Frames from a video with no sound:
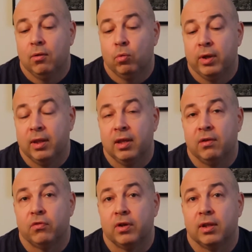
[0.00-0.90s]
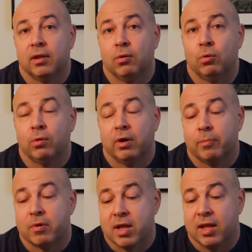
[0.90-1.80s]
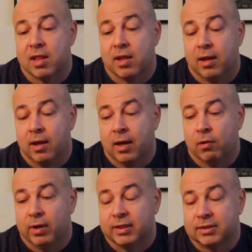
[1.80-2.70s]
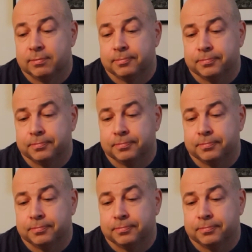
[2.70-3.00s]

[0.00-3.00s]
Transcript: with Ifrit, who represents Arius.